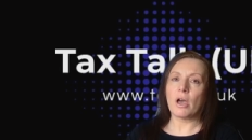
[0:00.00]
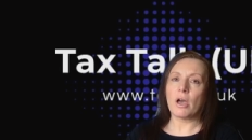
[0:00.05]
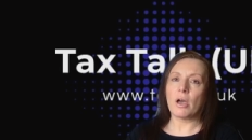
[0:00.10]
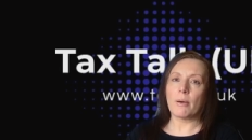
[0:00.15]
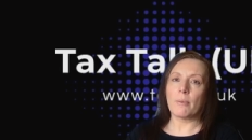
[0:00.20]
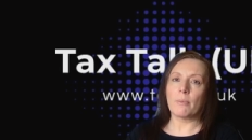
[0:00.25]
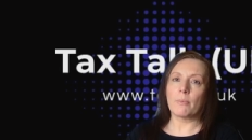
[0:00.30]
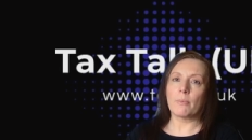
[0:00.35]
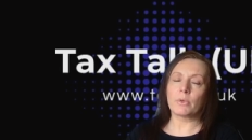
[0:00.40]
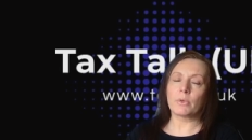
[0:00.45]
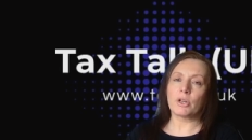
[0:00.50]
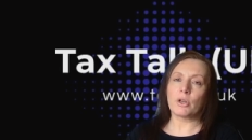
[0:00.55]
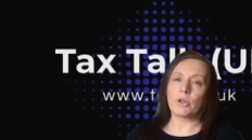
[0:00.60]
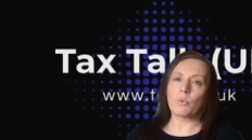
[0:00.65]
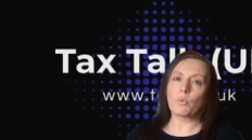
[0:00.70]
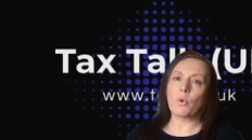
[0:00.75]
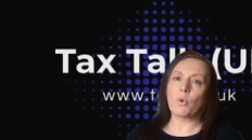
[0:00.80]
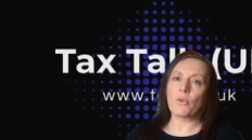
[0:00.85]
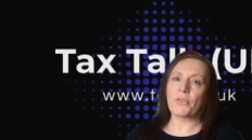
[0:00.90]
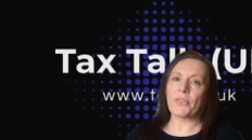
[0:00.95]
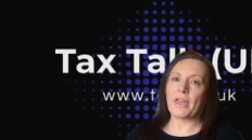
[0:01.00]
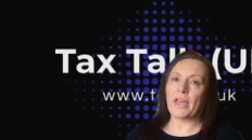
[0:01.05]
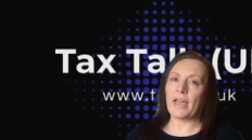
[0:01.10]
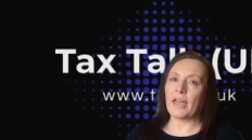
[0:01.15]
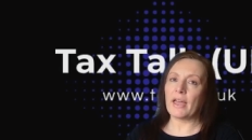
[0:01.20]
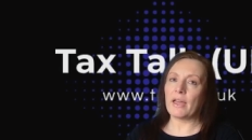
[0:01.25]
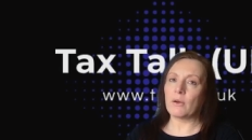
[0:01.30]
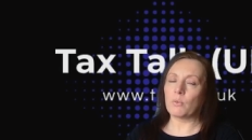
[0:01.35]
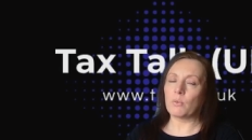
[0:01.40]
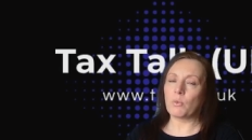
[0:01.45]
um, you know, what
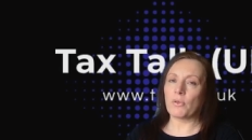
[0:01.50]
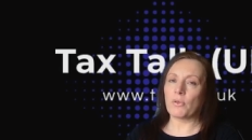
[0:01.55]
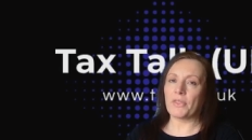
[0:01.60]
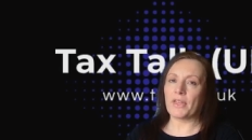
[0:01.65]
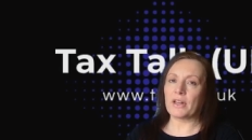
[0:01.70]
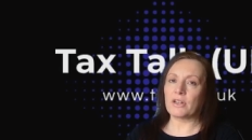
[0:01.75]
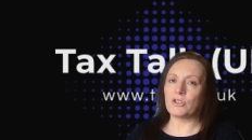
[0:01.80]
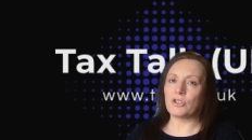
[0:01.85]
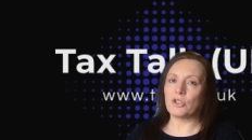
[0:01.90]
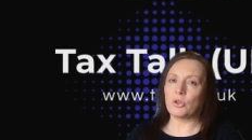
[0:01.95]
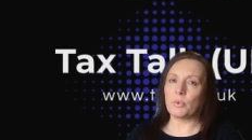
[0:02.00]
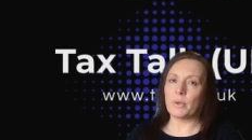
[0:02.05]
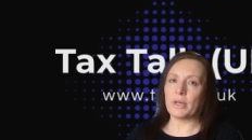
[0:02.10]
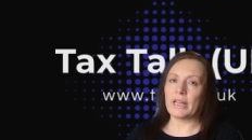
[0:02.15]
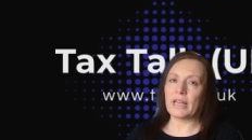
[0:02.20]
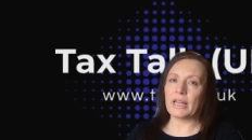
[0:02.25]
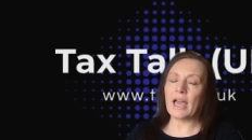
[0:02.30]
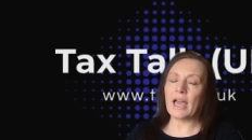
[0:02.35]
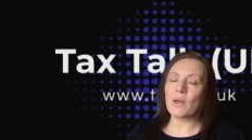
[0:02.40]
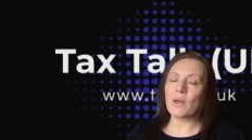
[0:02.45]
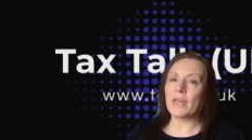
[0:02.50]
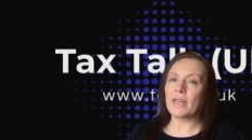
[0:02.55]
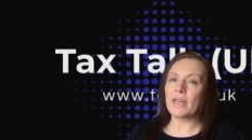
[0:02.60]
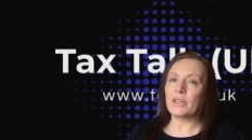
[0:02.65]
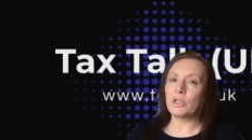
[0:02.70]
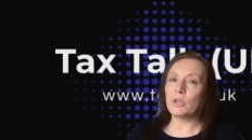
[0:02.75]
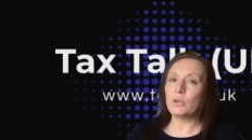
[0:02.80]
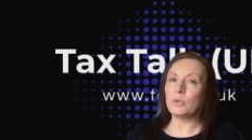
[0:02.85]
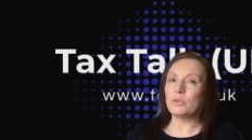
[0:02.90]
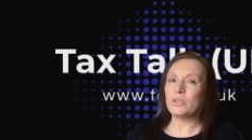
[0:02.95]
they're what they're doing, how they're
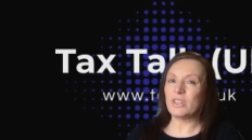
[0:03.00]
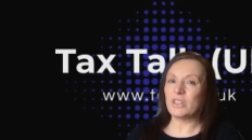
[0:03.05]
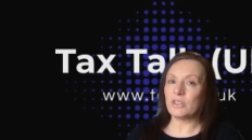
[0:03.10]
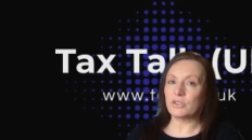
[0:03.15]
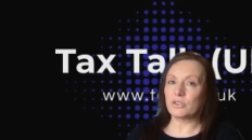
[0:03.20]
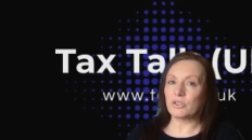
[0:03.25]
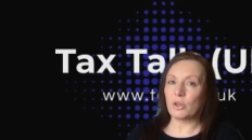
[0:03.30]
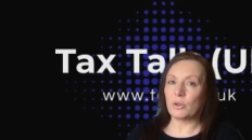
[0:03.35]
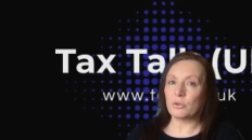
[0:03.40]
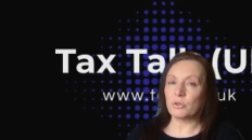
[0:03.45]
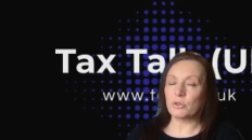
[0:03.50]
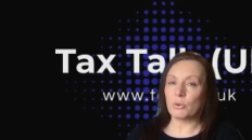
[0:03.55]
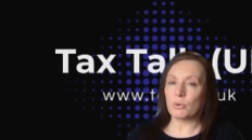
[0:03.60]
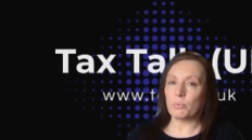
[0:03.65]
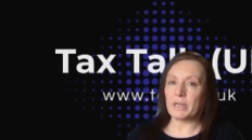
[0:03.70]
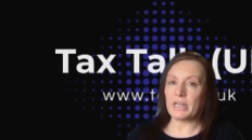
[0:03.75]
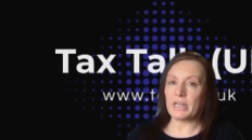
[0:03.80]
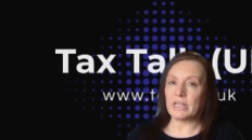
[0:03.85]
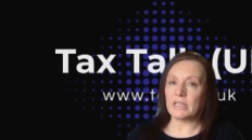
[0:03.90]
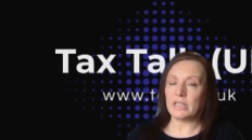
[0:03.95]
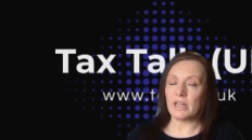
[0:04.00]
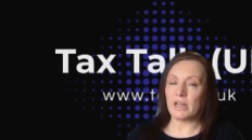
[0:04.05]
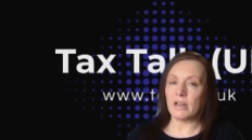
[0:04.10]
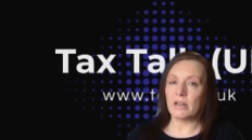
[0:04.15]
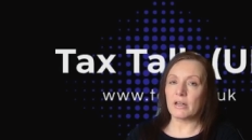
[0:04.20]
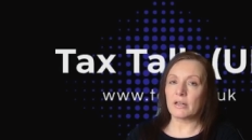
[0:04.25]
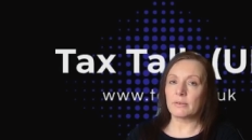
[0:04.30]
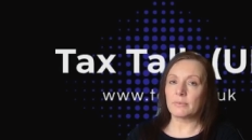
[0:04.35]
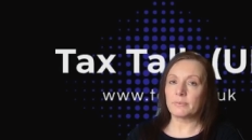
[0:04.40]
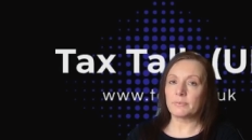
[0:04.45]
using social
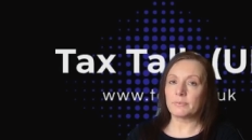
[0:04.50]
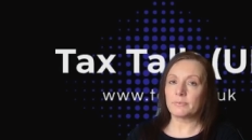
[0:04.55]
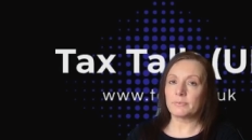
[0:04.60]
media,